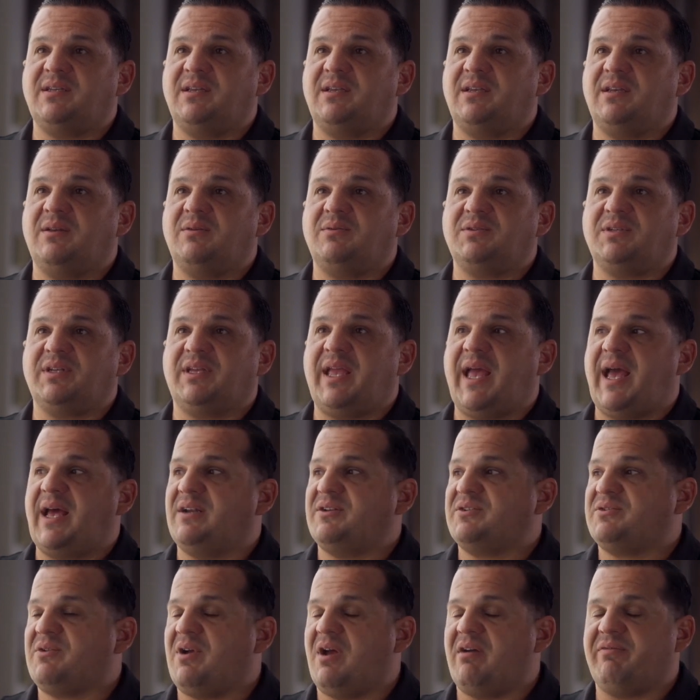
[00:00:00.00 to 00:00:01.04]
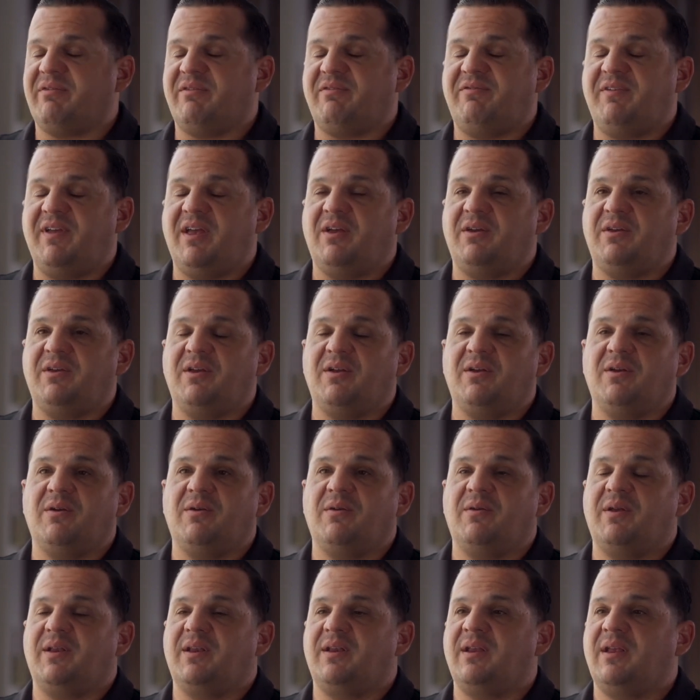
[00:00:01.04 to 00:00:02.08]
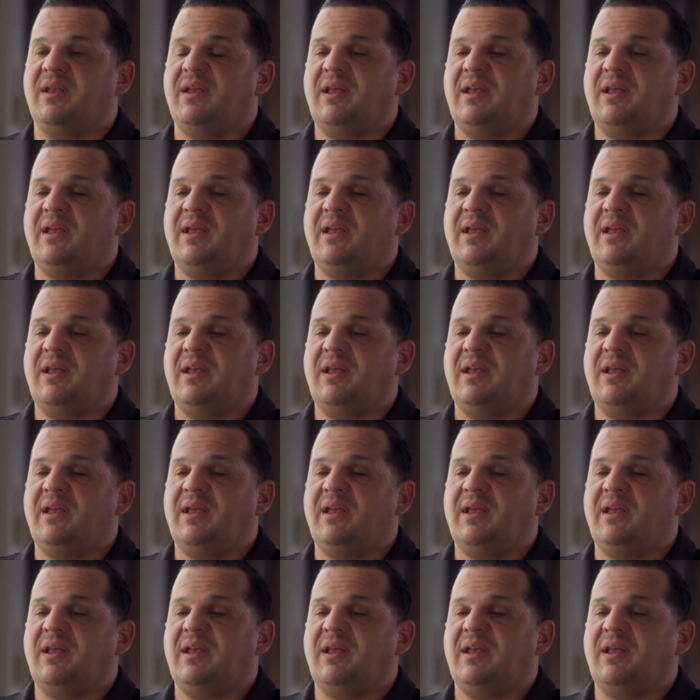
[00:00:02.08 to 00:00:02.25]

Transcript: and it was a catastrophic failure, and